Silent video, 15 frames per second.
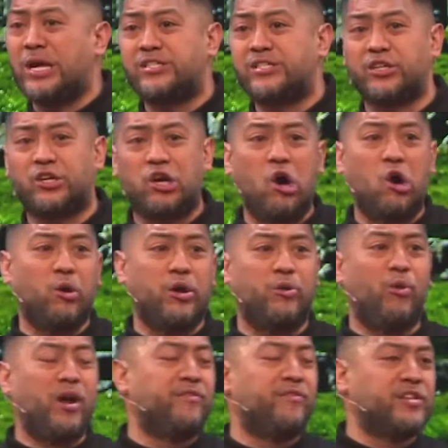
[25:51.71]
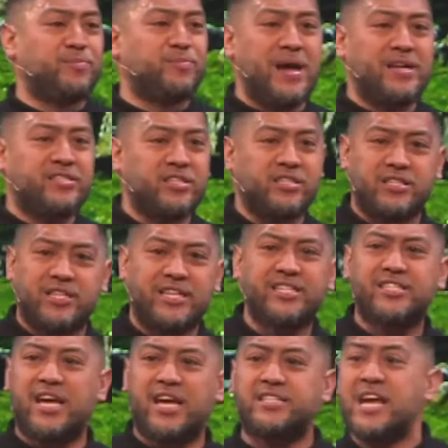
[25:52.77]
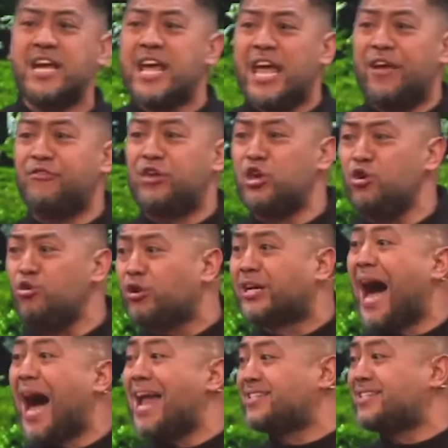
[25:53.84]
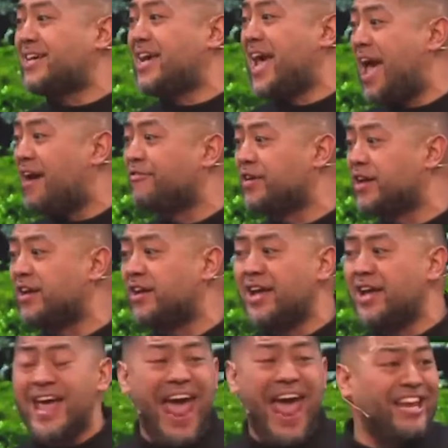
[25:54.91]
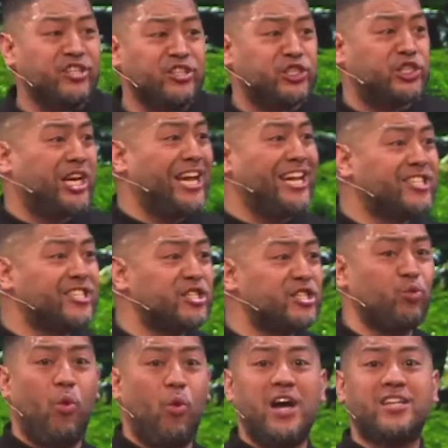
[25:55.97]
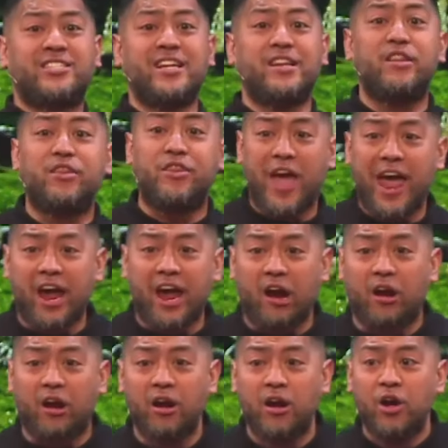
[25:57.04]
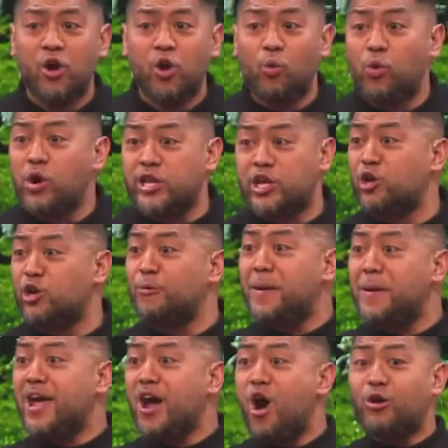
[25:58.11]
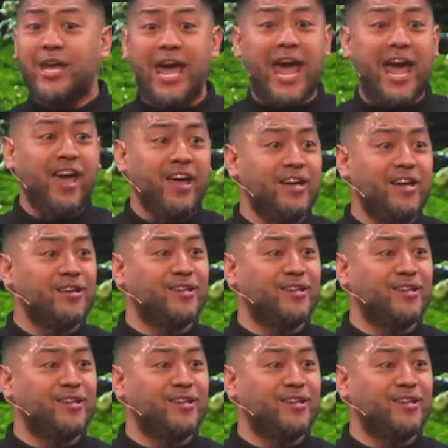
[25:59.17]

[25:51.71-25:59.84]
weeks ago in one of his messages. He says, if you got to heaven and Jesus wasn't there, would you be okay?